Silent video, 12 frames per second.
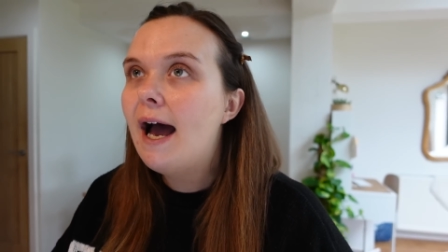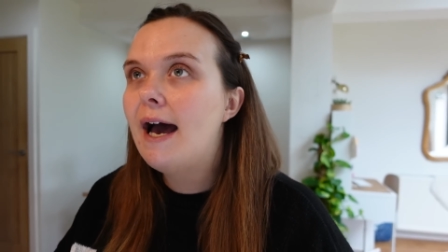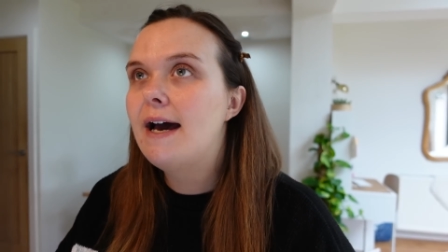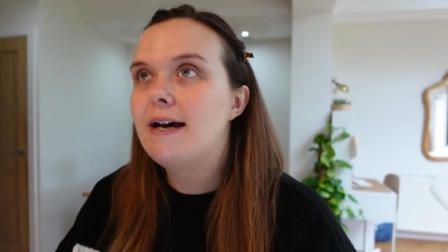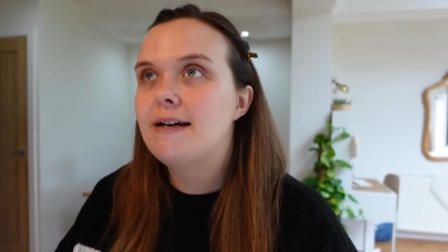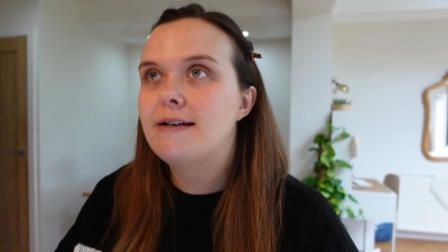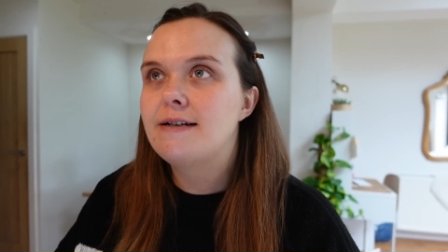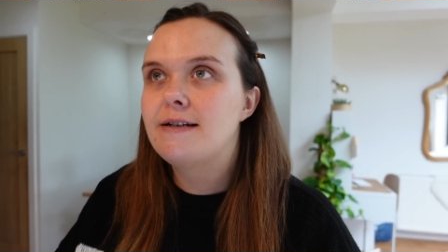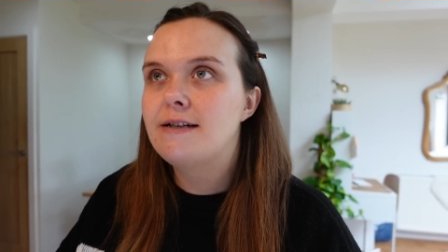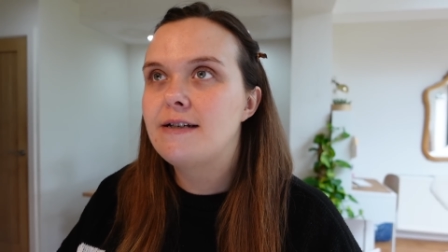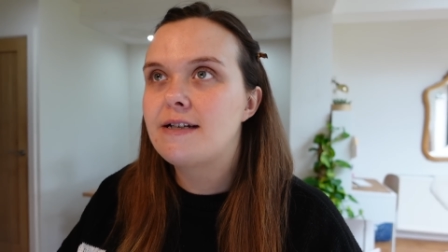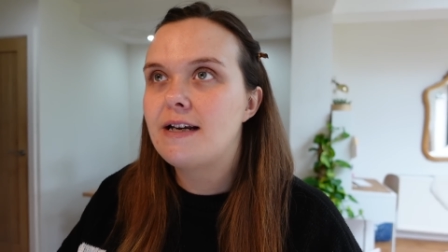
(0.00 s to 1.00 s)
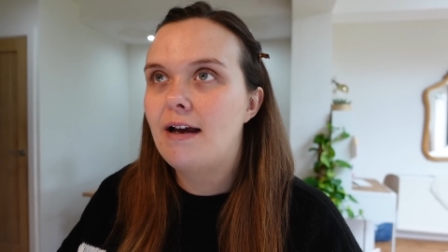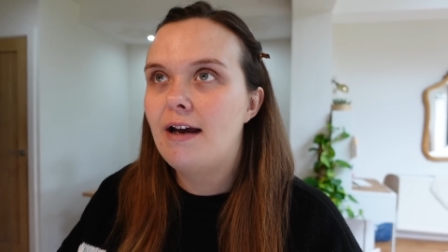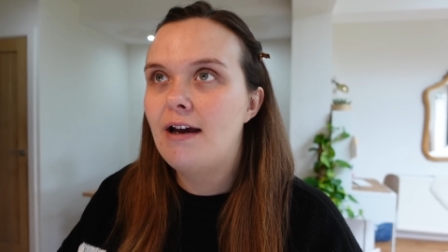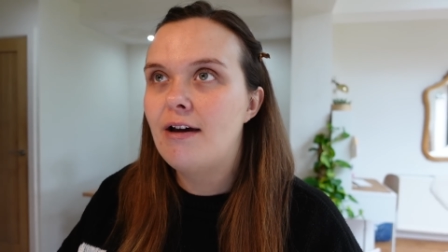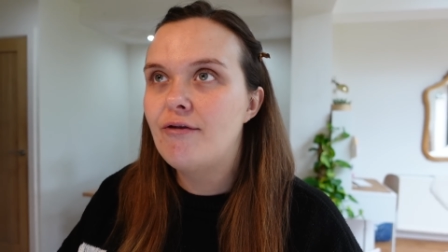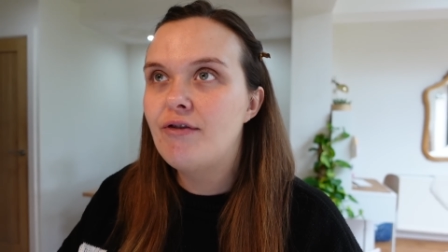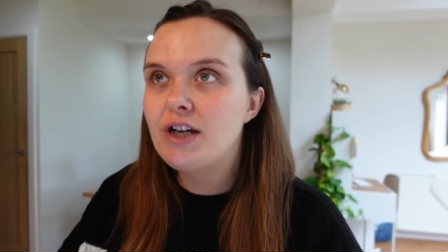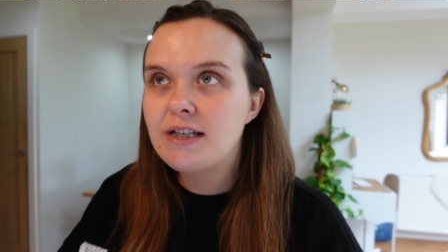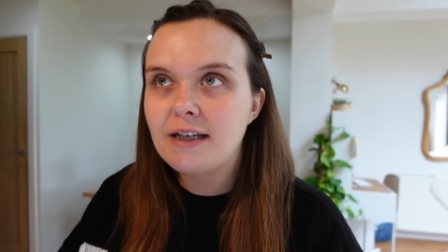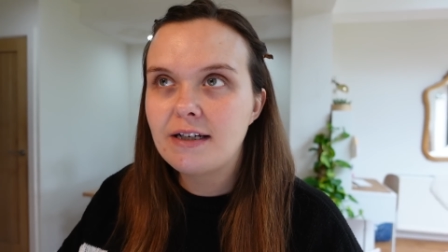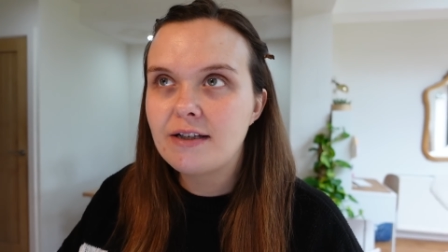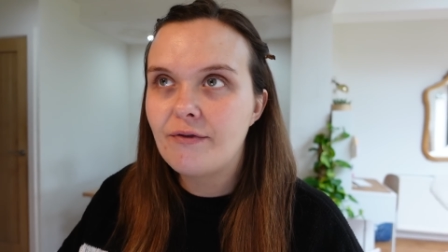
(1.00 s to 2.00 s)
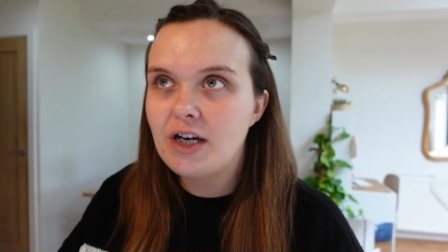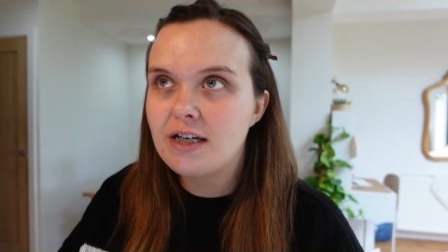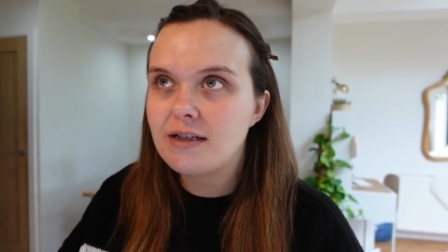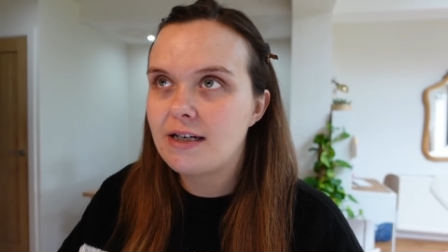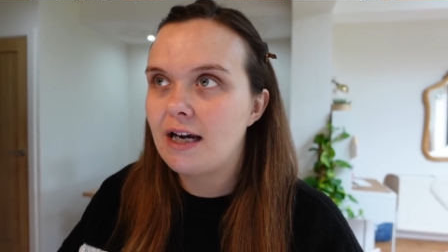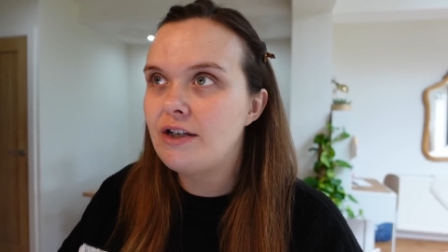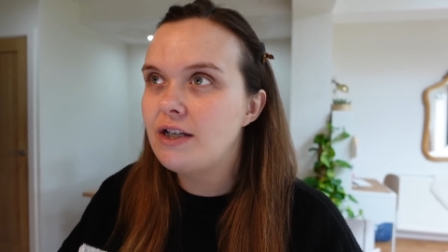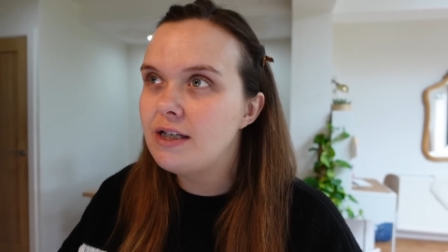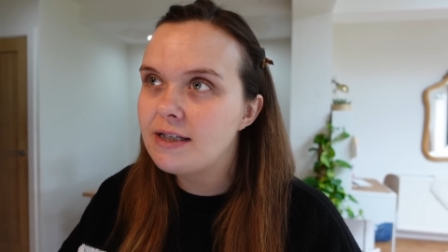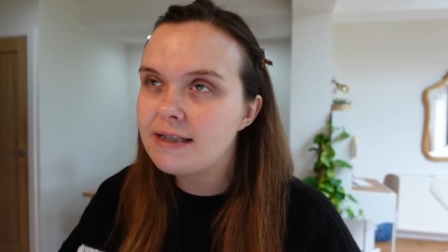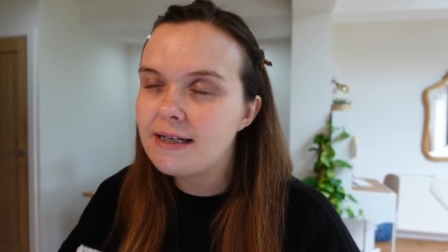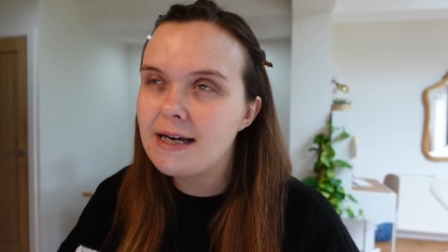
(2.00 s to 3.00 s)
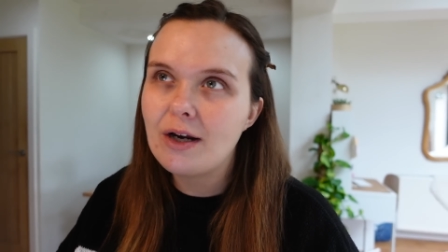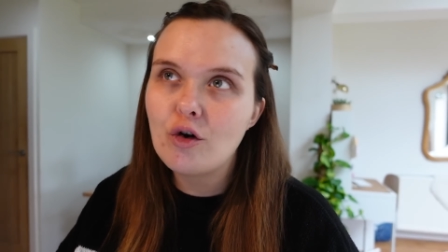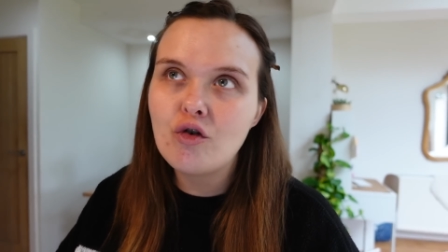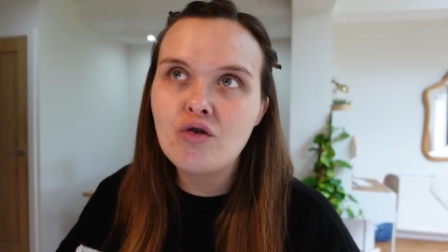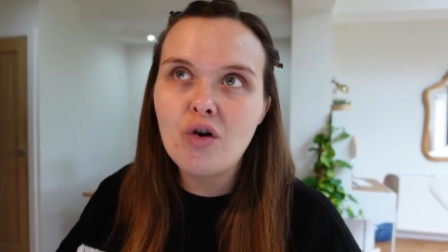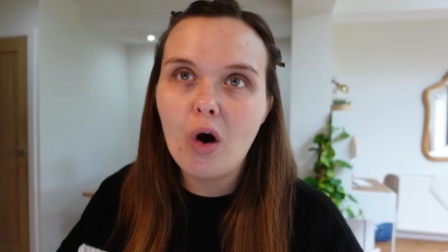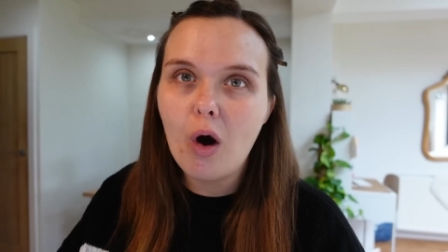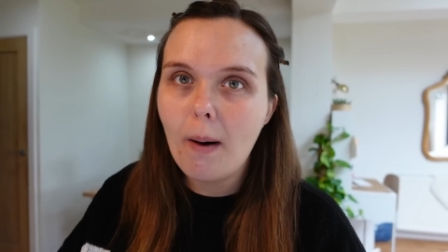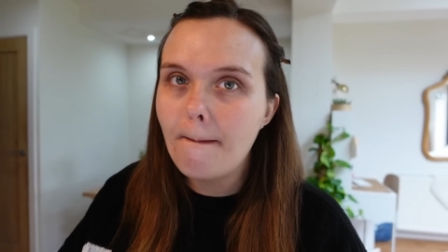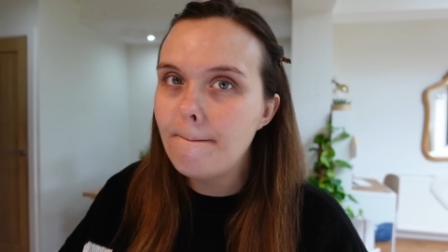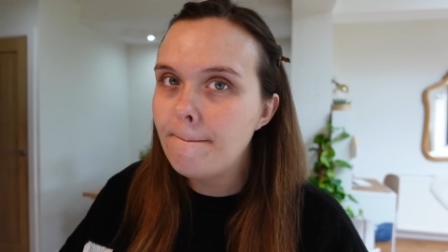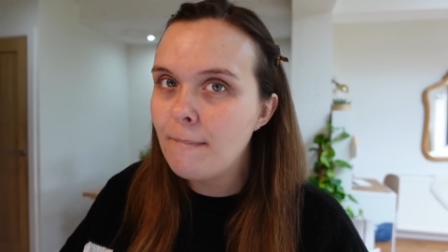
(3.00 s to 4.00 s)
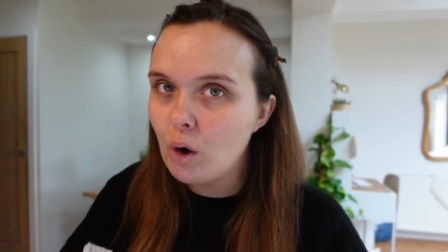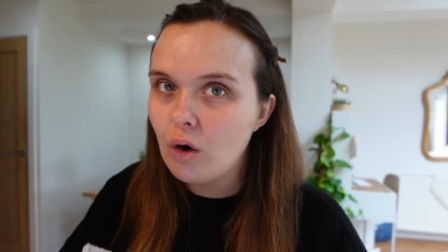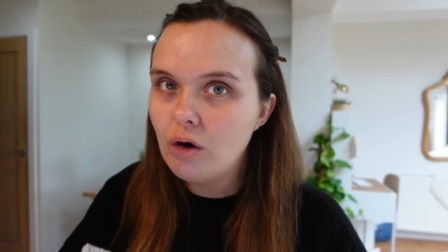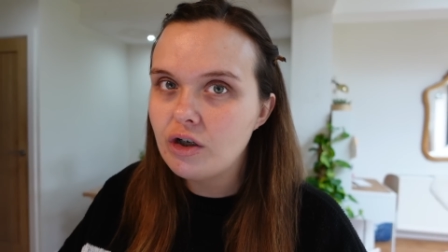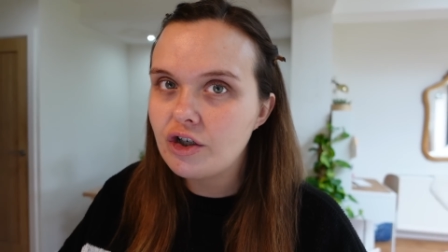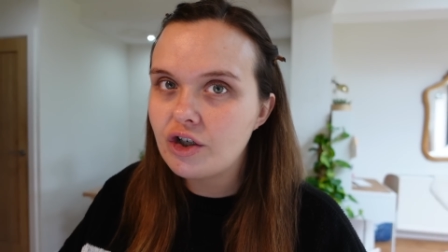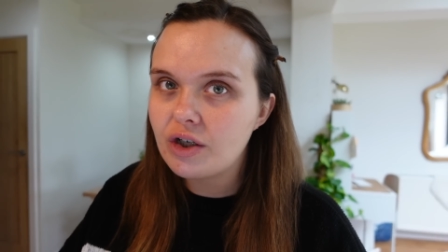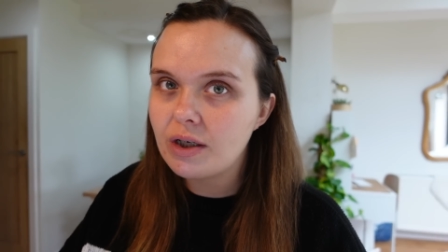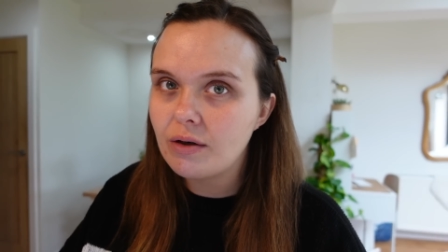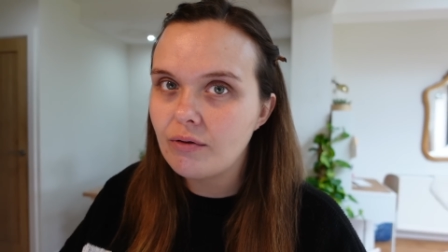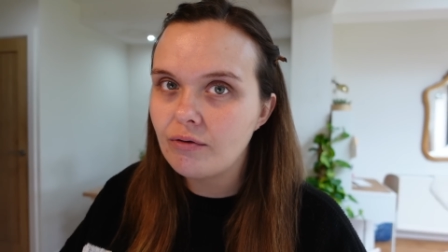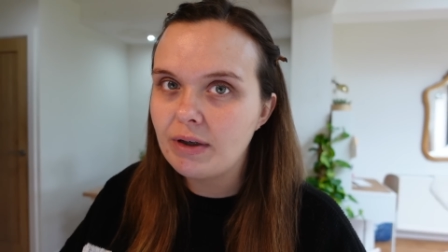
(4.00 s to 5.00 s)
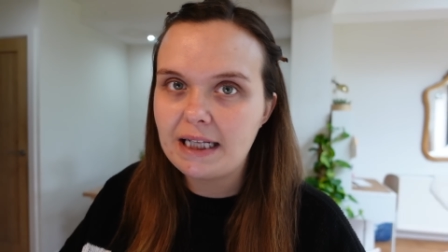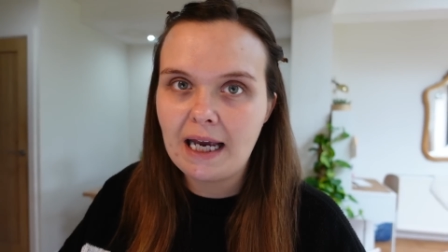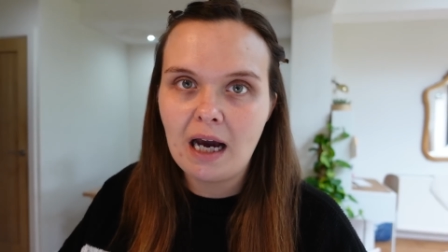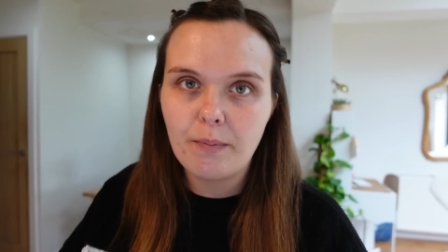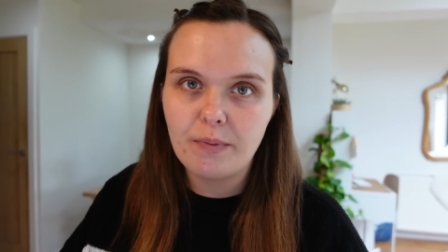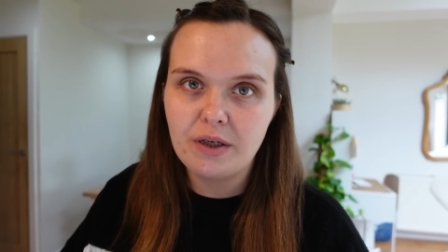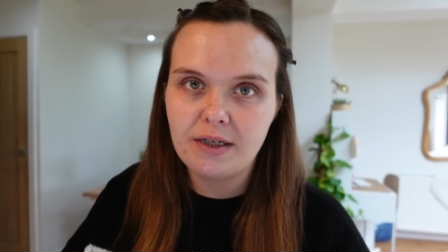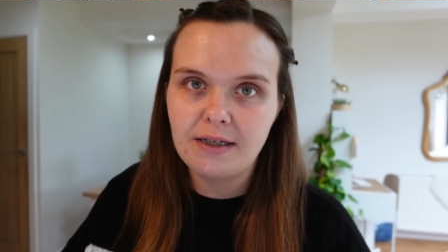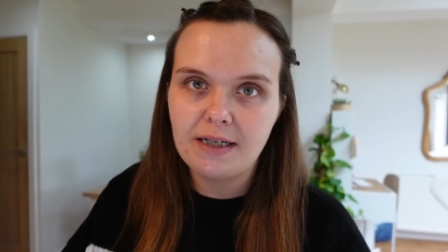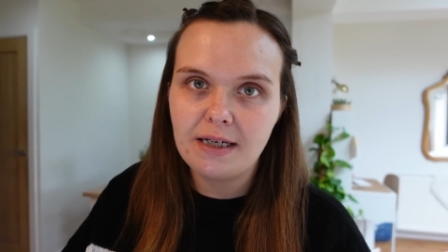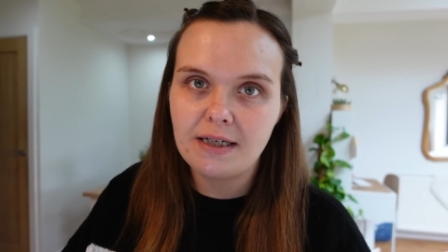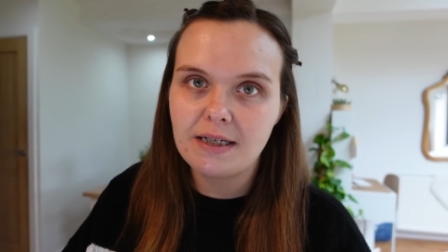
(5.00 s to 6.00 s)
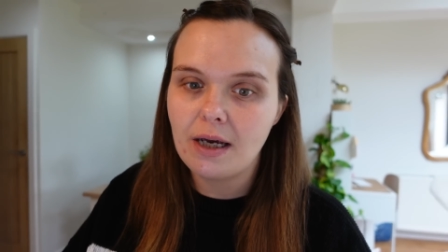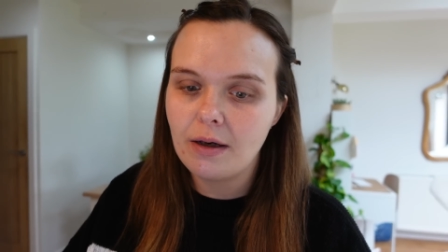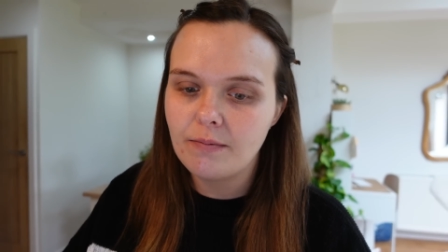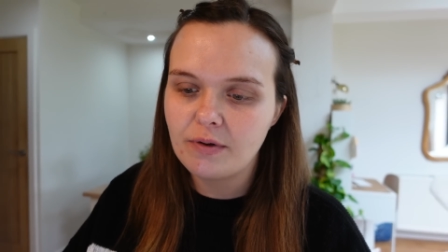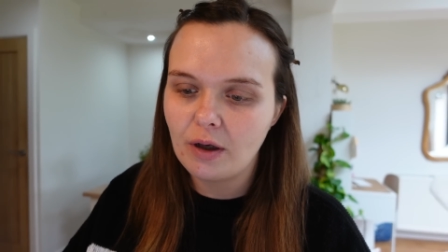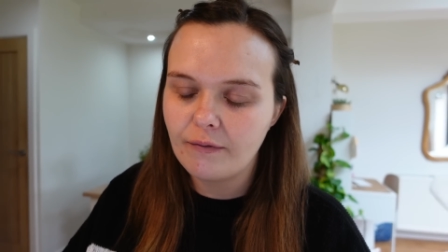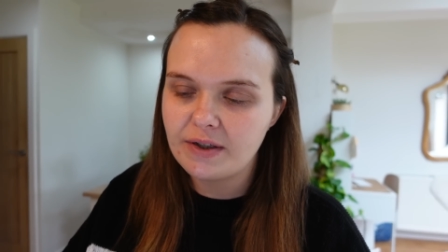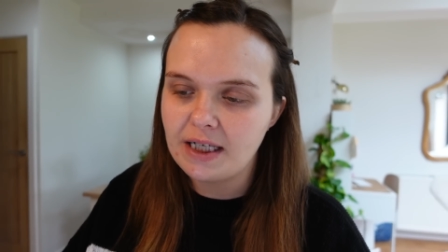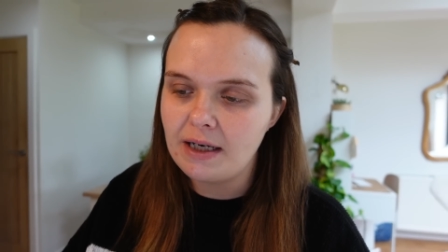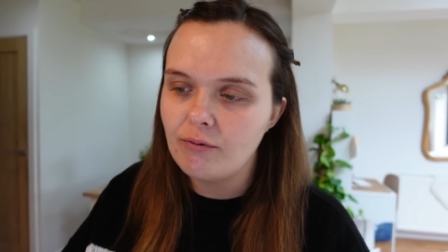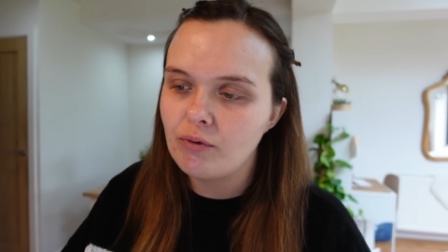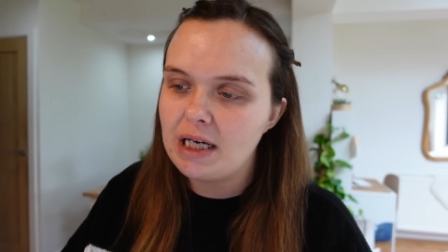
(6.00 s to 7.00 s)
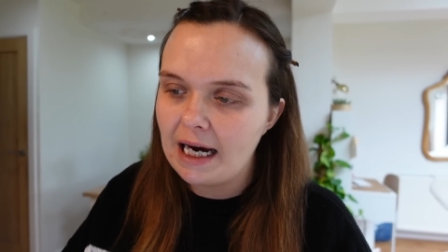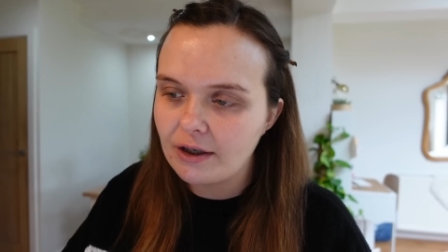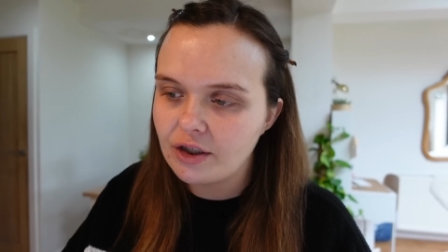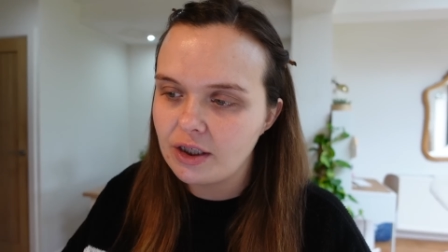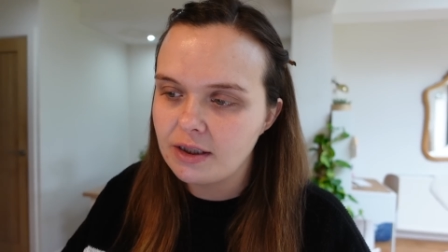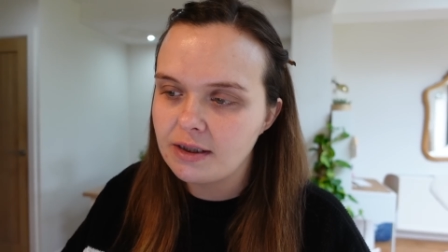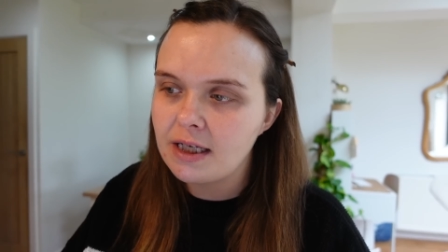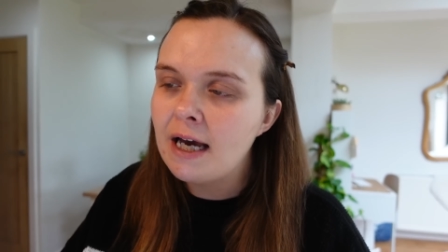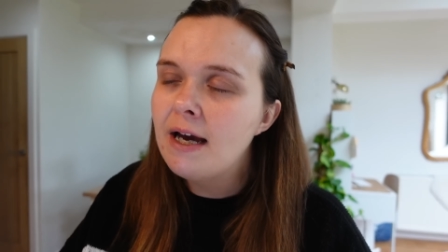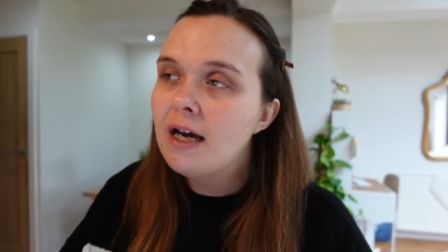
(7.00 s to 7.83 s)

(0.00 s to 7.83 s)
And first things first, I used it, not much really happened in terms of, say, reactions.